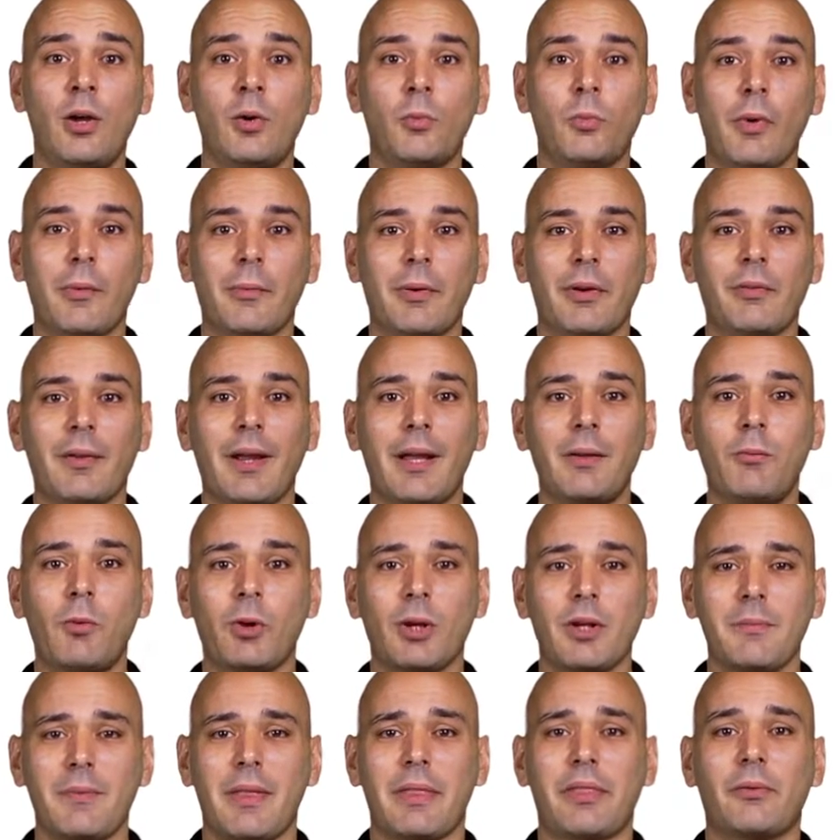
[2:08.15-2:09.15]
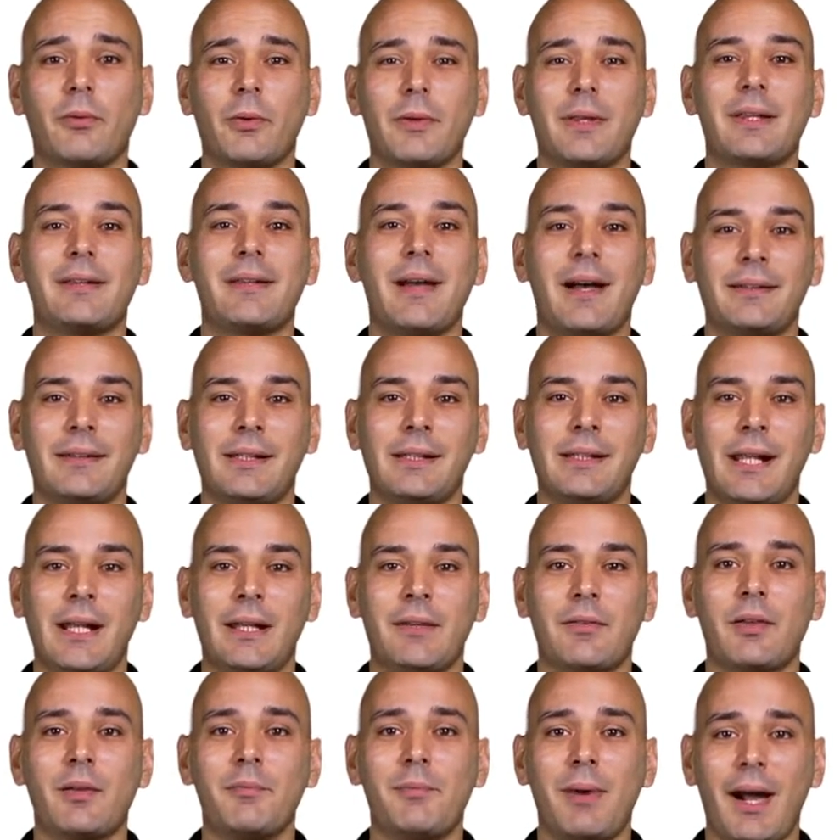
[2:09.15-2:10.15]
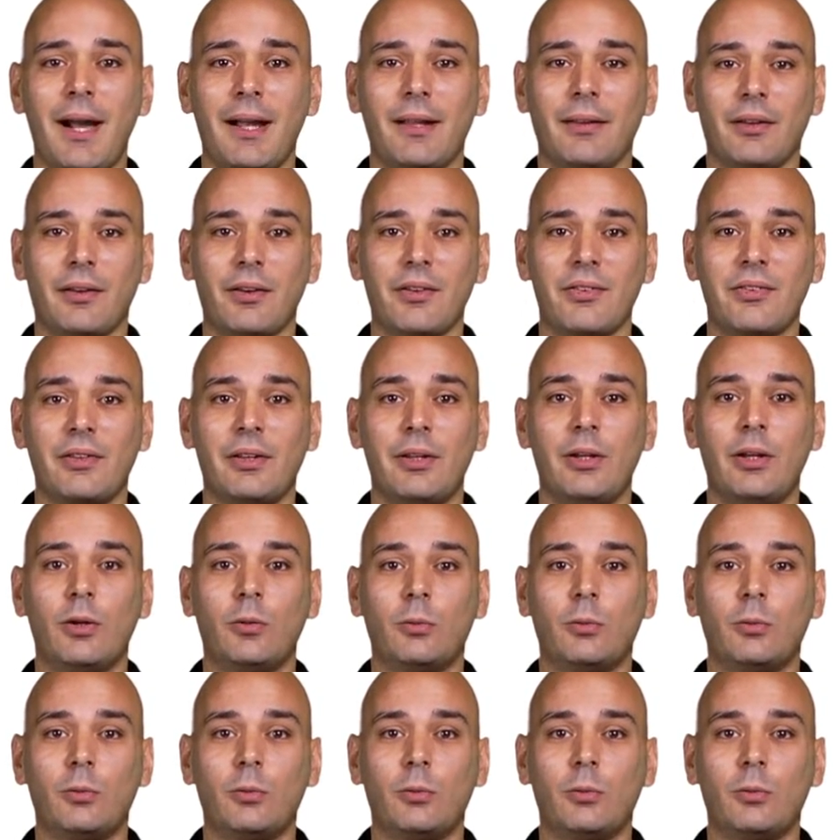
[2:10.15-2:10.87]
When we ran Wordament through the .NET compilers,